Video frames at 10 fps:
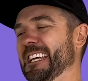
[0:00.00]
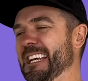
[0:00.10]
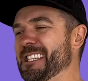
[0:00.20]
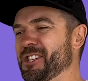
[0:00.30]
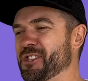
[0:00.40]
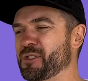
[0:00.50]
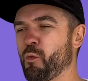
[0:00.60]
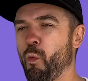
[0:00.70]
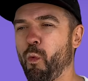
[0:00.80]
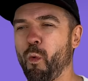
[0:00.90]
It's just
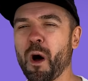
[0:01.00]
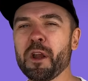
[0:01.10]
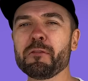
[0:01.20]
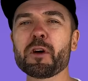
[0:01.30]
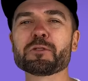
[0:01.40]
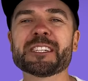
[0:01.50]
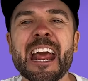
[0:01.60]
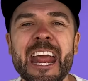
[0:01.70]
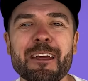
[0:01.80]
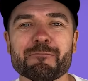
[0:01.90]
one of those
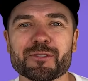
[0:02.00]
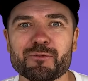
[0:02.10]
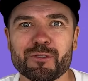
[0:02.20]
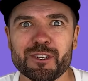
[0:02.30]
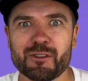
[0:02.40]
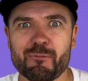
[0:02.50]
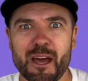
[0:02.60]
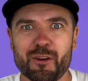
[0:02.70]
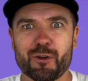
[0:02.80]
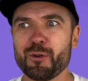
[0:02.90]
names when no
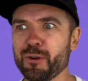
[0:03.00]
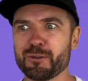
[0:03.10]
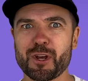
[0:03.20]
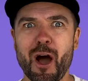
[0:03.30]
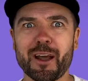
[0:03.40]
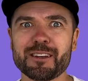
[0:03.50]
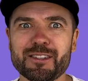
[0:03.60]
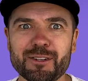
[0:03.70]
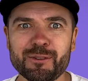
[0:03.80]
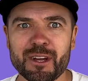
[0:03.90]
matter who you're talking
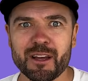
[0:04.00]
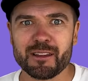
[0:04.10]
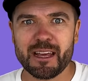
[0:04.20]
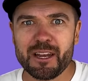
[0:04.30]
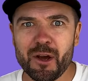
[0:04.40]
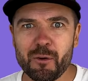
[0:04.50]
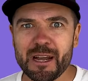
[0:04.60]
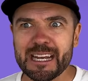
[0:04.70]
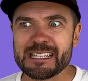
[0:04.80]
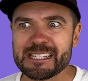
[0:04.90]
to, They know
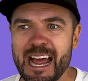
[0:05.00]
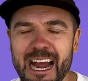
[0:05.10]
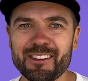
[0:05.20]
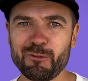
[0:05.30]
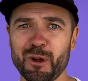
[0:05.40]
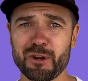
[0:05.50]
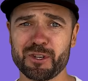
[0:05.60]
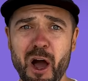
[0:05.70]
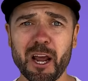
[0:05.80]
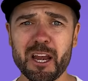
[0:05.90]
exactly what you're
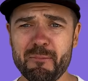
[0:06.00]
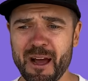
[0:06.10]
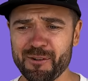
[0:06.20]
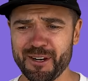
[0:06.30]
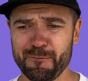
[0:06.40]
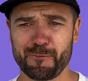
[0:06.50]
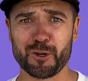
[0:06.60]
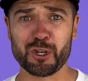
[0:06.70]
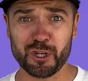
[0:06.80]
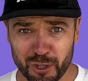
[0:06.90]
talking about, and for
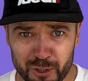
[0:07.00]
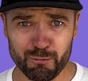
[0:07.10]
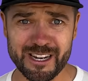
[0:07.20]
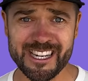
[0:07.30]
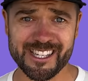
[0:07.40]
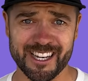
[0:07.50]
good reason.